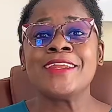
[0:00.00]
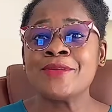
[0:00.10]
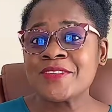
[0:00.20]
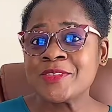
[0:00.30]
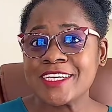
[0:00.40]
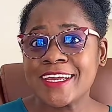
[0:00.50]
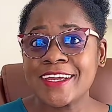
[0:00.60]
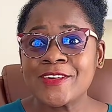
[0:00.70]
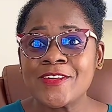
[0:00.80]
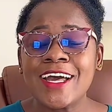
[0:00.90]
is
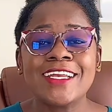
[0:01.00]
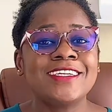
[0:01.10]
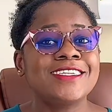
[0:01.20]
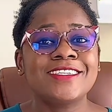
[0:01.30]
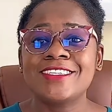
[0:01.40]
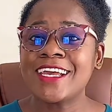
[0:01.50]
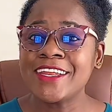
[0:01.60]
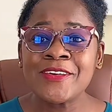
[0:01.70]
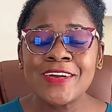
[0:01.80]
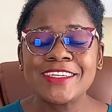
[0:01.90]
Uchiego, and in this
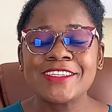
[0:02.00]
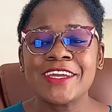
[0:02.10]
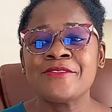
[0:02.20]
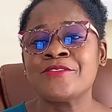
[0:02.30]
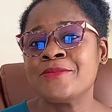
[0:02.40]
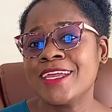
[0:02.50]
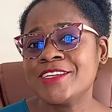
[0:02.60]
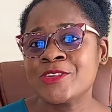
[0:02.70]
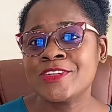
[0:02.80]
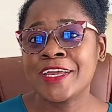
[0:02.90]
channel I share
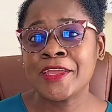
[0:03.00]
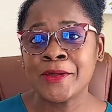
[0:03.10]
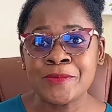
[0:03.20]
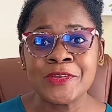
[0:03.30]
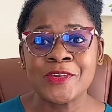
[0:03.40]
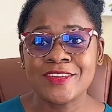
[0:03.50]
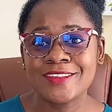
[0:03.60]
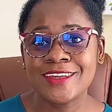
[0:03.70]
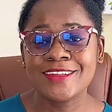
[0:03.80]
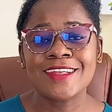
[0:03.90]
information that help
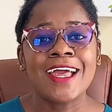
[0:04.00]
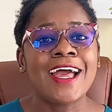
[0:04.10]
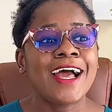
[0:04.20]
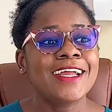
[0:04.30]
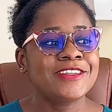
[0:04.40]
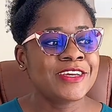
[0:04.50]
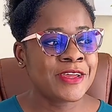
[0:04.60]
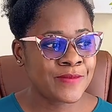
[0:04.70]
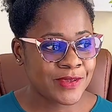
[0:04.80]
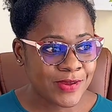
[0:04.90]
nurses, I share
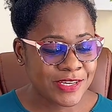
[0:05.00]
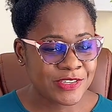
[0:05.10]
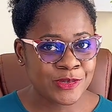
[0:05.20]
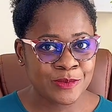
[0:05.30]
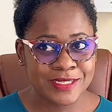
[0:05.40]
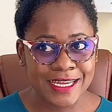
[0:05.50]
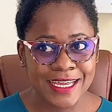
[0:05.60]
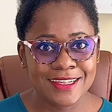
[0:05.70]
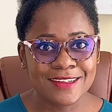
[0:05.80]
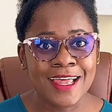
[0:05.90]
immigration
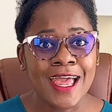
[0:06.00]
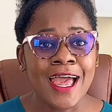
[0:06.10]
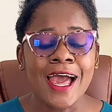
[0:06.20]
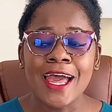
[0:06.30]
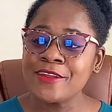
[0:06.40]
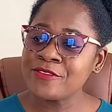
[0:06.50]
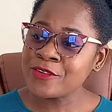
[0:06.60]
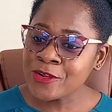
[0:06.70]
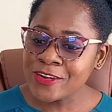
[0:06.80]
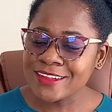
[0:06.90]
updates, and of
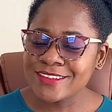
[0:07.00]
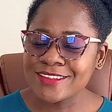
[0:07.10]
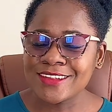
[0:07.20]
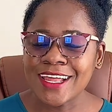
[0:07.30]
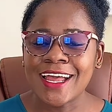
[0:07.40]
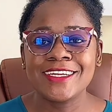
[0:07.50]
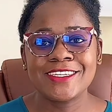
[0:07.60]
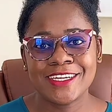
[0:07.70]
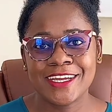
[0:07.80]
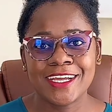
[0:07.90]
course I
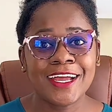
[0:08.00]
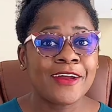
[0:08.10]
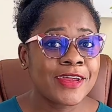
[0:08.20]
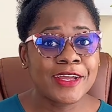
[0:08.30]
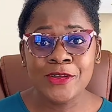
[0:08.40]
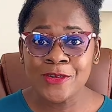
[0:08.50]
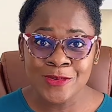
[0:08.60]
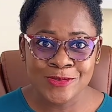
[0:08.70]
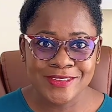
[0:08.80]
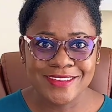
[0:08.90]
share career
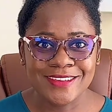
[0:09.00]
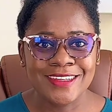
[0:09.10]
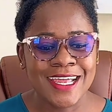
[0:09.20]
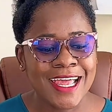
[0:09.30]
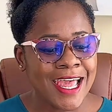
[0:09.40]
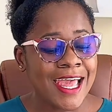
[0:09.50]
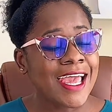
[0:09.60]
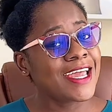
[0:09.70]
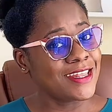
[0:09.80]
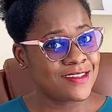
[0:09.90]
goals.
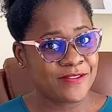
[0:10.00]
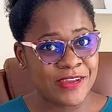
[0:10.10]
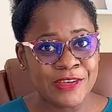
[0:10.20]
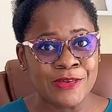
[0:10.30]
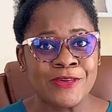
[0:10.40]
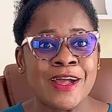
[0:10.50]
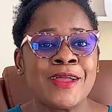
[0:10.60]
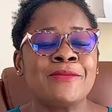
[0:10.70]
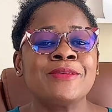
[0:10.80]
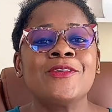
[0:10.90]
In this video, I
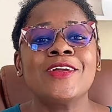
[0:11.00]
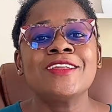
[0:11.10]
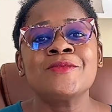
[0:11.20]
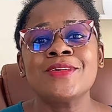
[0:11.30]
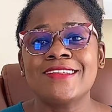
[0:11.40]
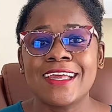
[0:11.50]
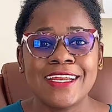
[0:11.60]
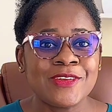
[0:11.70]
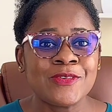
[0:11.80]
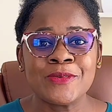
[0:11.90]
am going to be
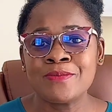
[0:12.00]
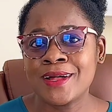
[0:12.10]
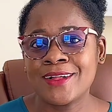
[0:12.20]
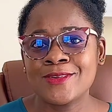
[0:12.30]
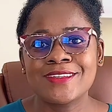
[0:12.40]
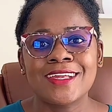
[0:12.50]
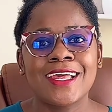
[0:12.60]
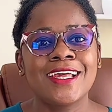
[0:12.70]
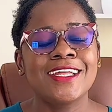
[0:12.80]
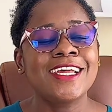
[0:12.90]
telling you about
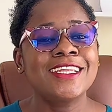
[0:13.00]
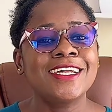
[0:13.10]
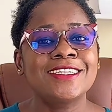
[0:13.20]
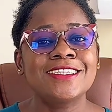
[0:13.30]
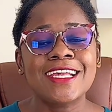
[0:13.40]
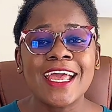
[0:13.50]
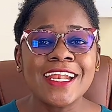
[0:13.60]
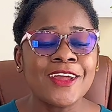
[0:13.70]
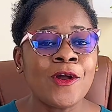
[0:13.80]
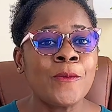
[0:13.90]
the 10
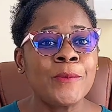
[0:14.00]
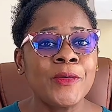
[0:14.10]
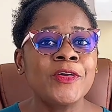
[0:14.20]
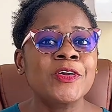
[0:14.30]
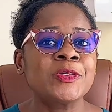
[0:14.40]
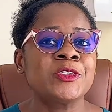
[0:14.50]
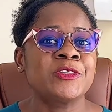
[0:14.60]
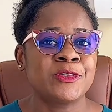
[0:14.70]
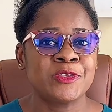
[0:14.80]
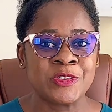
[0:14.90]
or more cultural